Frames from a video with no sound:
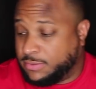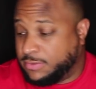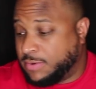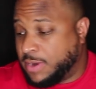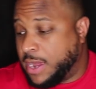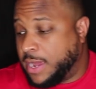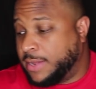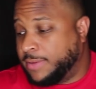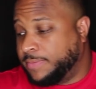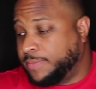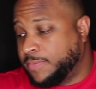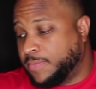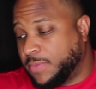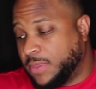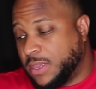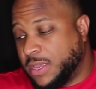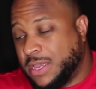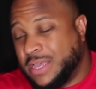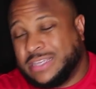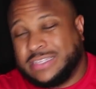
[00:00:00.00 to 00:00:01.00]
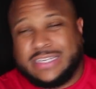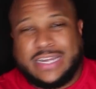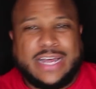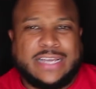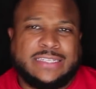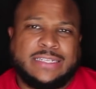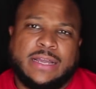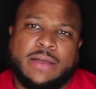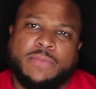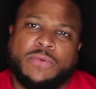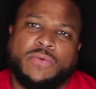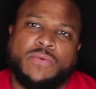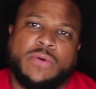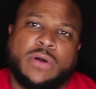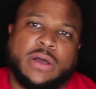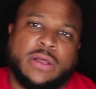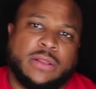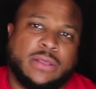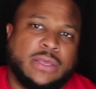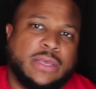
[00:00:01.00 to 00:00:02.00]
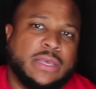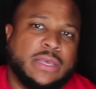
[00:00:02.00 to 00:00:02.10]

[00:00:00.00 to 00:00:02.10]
right? So that's number 1.